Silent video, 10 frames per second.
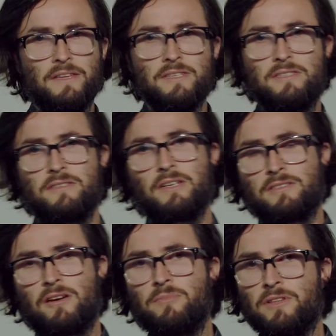this is an
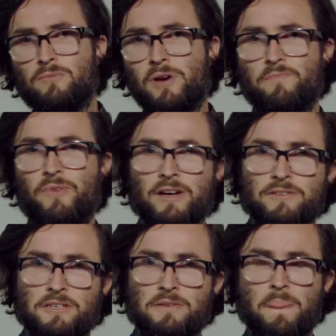example of the web
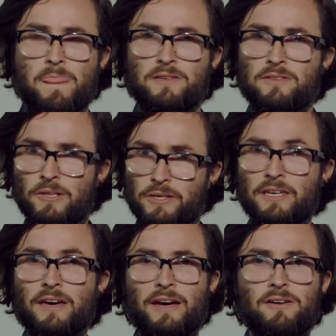browser looking
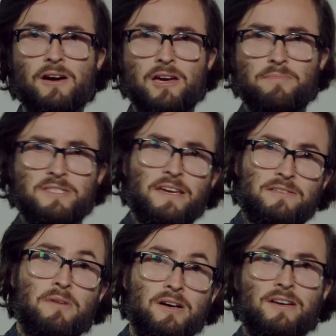at our hypertext
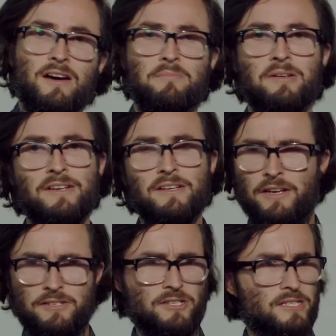markup
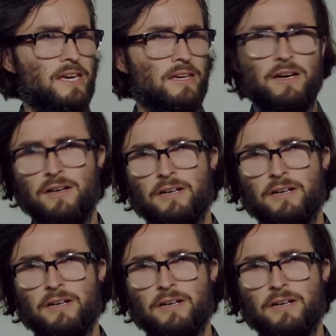and just saying, oh,